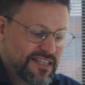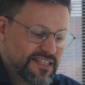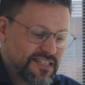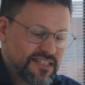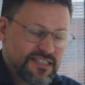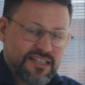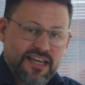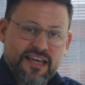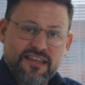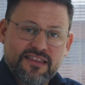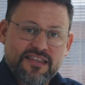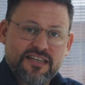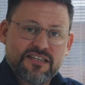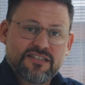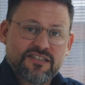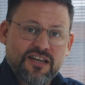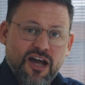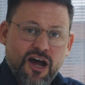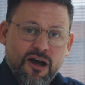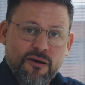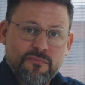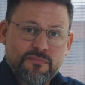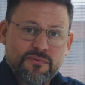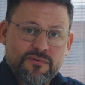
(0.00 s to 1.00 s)
Set this
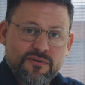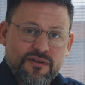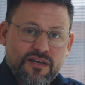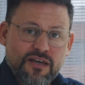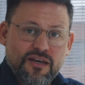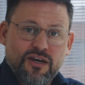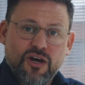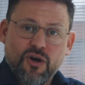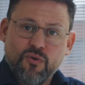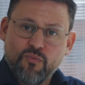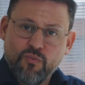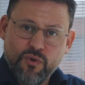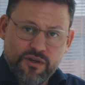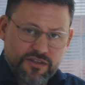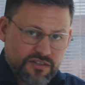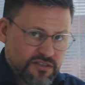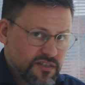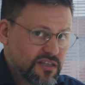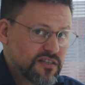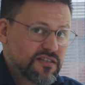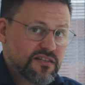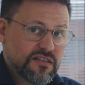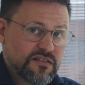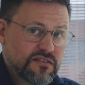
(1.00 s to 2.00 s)
up, and
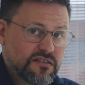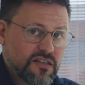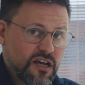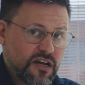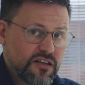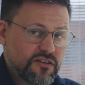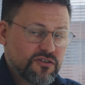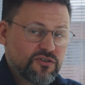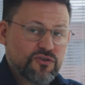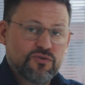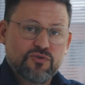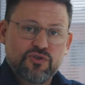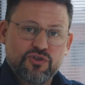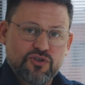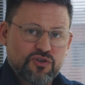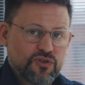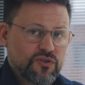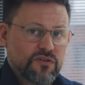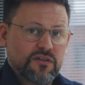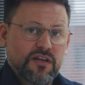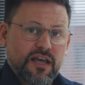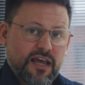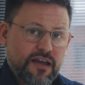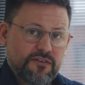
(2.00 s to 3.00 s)
once this is done, you
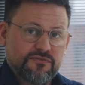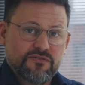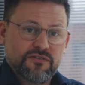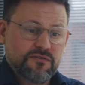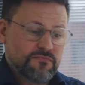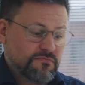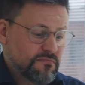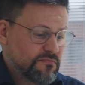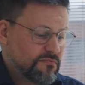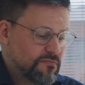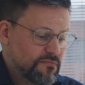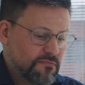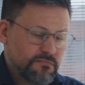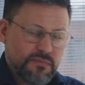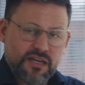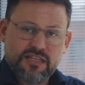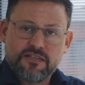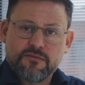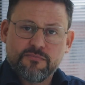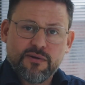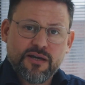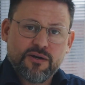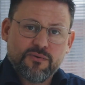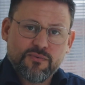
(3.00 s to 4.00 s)
shouldn't have to
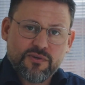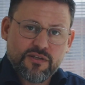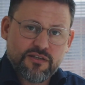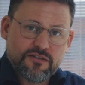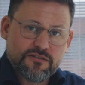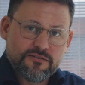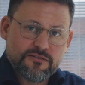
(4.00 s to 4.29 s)
mess about with